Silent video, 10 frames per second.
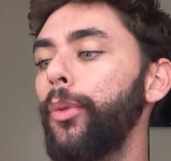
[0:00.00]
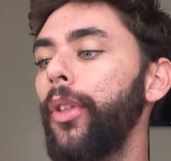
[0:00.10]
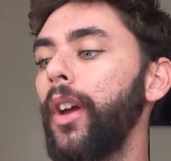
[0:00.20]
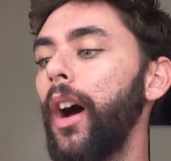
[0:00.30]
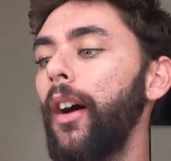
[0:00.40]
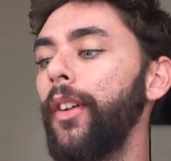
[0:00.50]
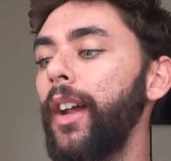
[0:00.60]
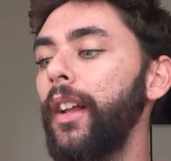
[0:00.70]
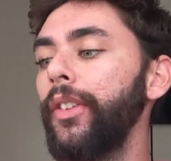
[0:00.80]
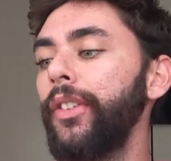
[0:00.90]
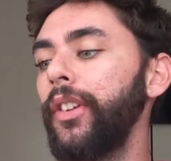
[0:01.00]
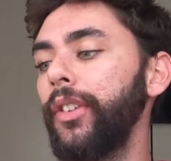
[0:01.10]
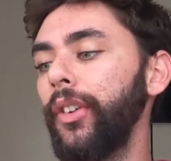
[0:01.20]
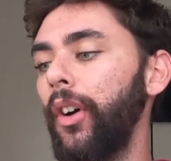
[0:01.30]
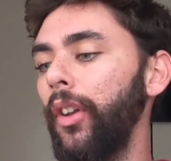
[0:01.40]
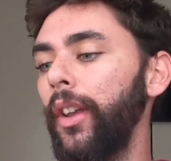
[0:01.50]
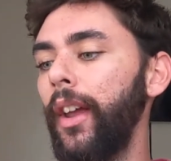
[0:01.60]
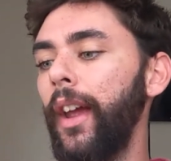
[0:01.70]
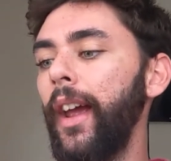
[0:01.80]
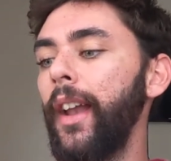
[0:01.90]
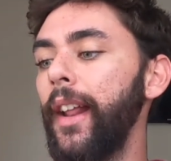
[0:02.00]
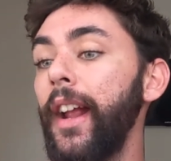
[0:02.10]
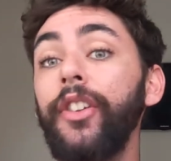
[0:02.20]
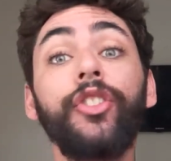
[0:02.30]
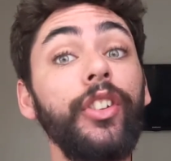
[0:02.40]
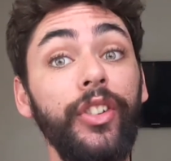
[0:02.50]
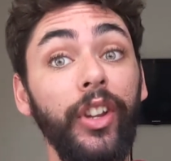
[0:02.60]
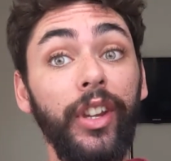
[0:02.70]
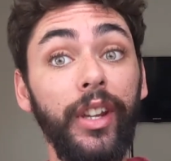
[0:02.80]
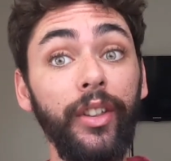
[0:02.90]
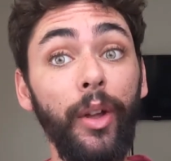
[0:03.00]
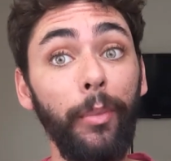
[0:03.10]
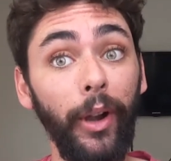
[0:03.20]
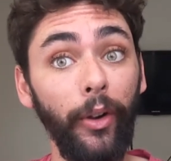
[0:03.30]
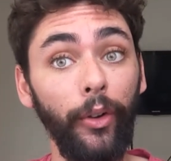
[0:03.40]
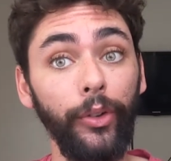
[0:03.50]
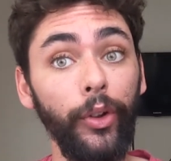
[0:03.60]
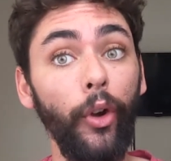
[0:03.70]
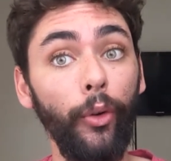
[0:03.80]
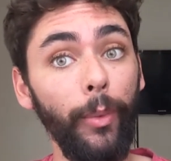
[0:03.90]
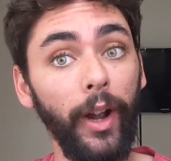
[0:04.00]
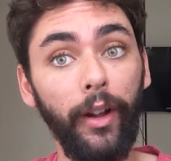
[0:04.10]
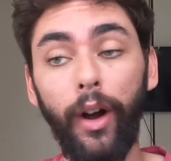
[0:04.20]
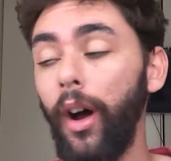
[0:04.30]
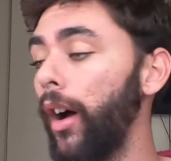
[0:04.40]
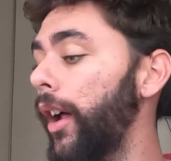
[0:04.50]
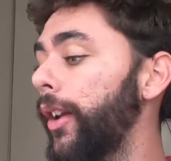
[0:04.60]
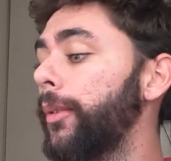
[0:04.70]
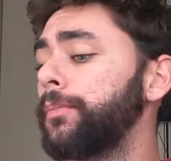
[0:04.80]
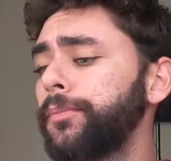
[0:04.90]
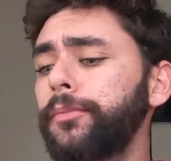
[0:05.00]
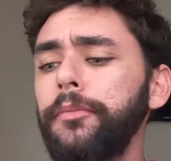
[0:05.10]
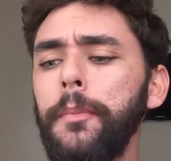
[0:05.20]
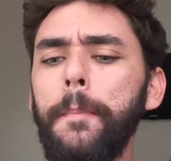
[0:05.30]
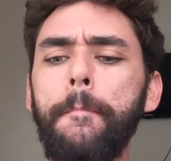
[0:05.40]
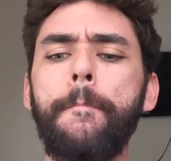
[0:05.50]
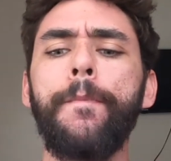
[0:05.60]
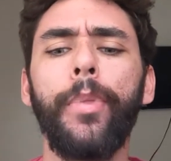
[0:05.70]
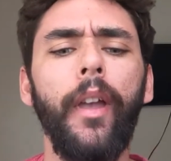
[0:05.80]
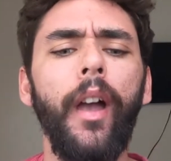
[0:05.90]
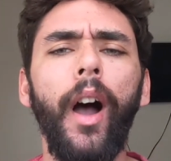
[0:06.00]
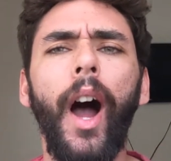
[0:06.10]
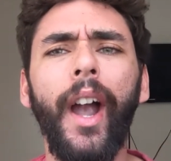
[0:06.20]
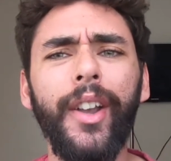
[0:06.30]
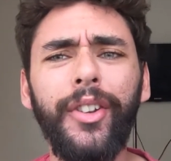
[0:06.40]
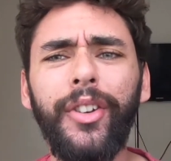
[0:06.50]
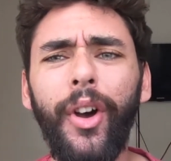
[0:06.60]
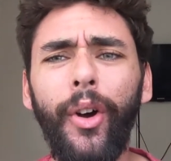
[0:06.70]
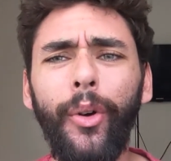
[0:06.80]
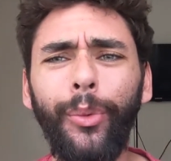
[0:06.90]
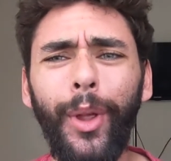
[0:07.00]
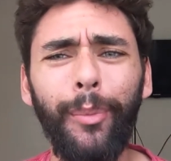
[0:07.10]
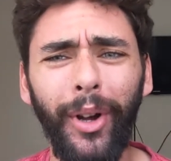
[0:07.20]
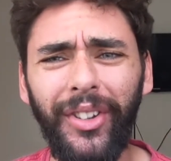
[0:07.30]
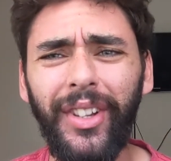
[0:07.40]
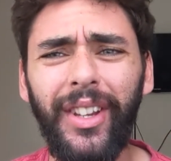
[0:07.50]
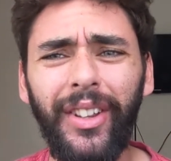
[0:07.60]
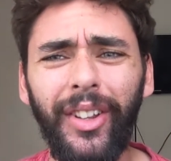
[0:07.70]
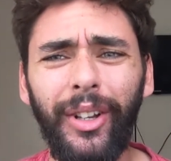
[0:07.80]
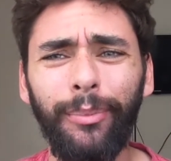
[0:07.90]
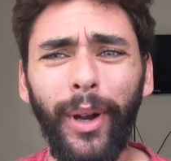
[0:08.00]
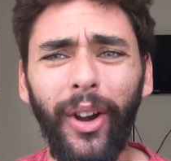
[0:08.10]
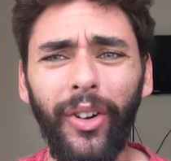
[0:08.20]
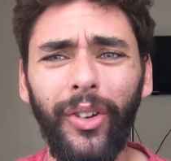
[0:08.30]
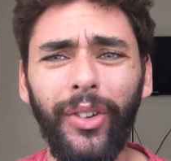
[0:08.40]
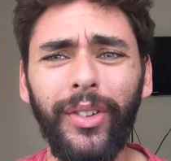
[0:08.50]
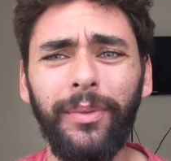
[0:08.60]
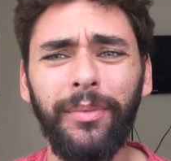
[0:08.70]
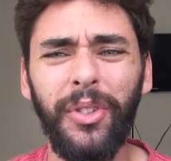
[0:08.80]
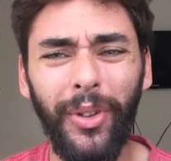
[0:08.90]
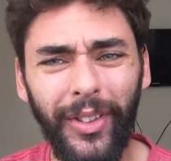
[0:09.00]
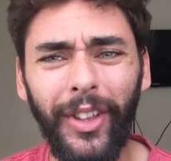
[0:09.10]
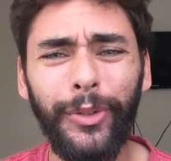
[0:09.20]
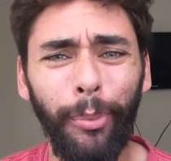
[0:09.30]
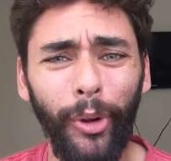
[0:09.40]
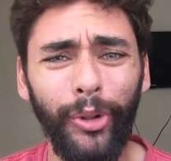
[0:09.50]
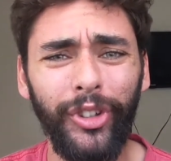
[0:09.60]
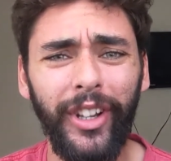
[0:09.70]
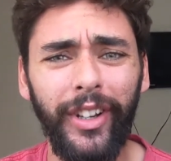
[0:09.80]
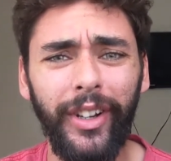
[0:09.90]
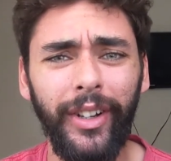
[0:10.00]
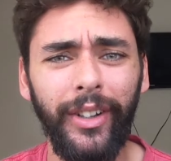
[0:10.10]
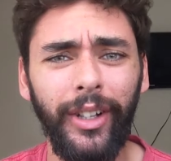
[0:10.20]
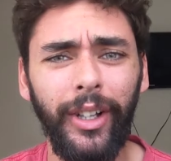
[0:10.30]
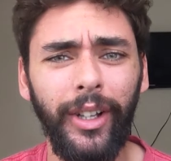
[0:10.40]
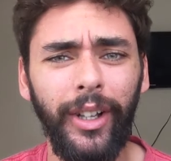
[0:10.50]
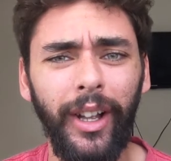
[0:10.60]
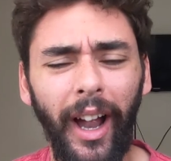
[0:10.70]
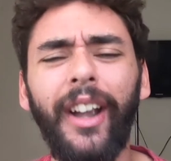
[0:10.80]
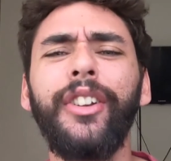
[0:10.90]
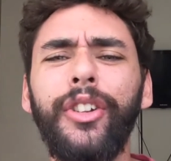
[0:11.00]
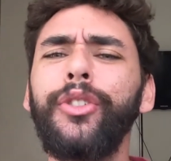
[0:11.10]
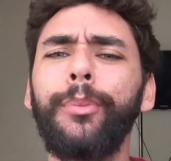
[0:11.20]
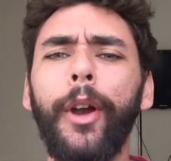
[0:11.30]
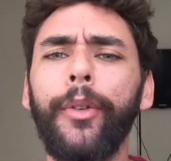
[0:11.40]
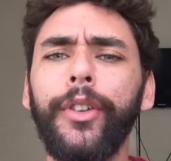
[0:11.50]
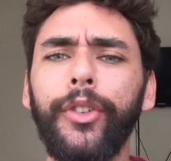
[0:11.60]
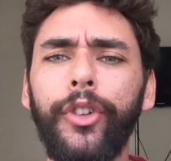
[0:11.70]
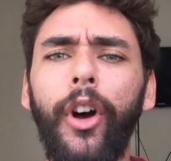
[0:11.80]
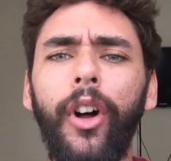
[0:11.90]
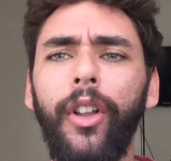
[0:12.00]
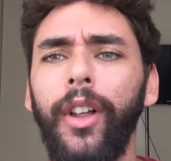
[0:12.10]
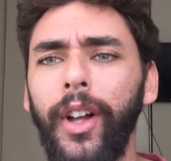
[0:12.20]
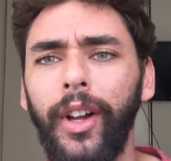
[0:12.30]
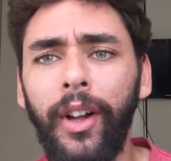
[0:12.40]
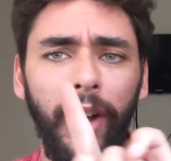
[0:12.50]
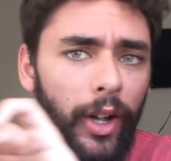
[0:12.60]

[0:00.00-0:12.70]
with agave and sea salt and aged in tequila barrels. Oh my god. I didn't know they put tequila in barrels. You think that's bullshit? I need to do my research. I'll